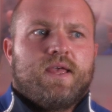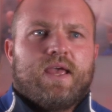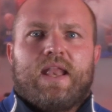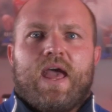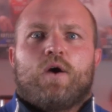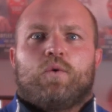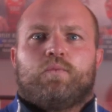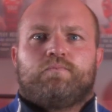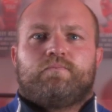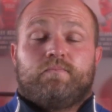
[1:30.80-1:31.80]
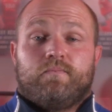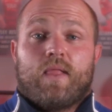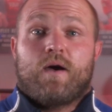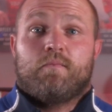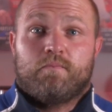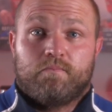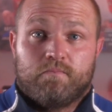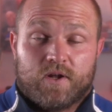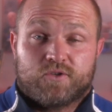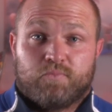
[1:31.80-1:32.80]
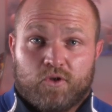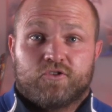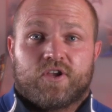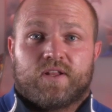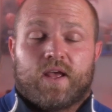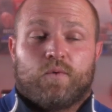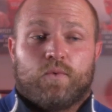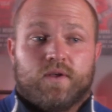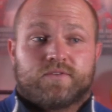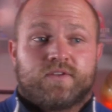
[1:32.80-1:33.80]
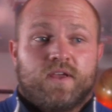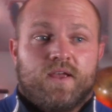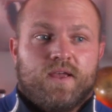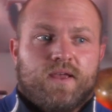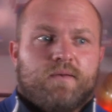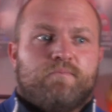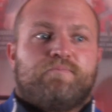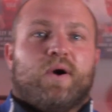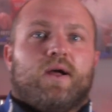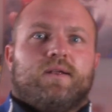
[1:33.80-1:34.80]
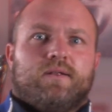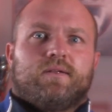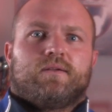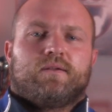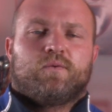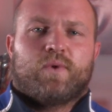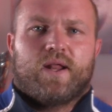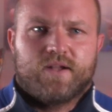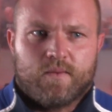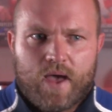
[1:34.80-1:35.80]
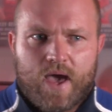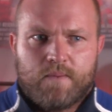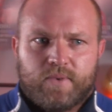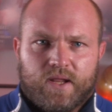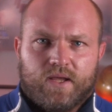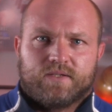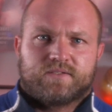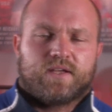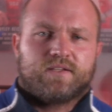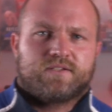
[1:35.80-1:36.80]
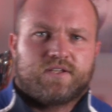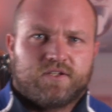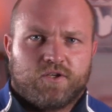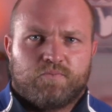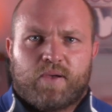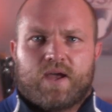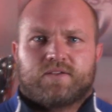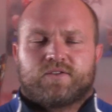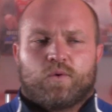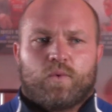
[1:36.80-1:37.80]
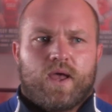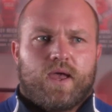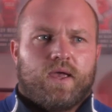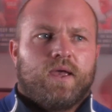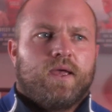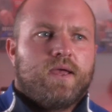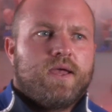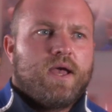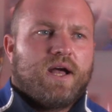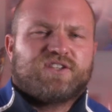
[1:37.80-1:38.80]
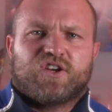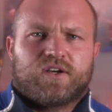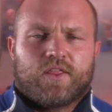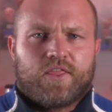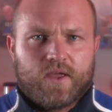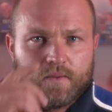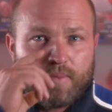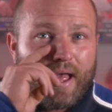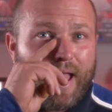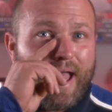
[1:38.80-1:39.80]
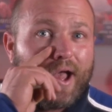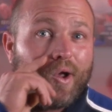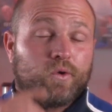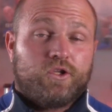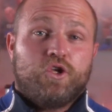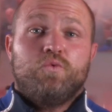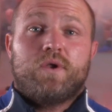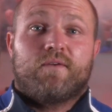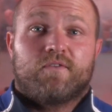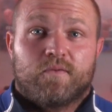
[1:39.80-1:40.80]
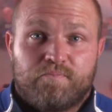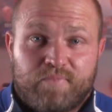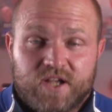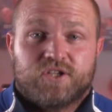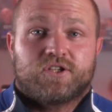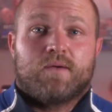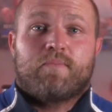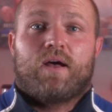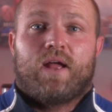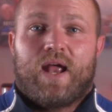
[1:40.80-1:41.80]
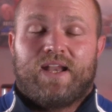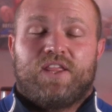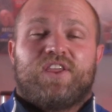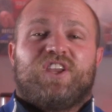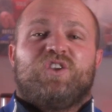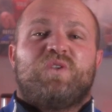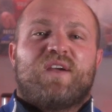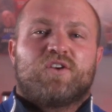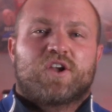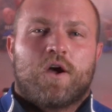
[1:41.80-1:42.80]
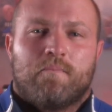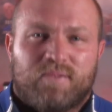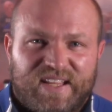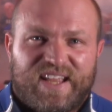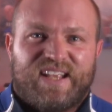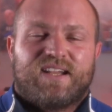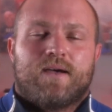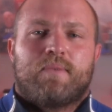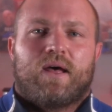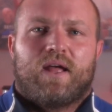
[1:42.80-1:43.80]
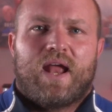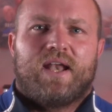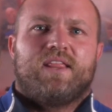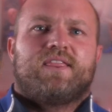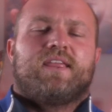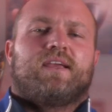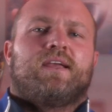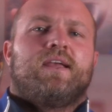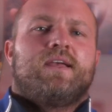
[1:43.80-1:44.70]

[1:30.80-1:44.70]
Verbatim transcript: and how, how much bullshit that was. But what ended up happening is that since you passed away, I started to think about how you never bitched about anything. You never complained about anything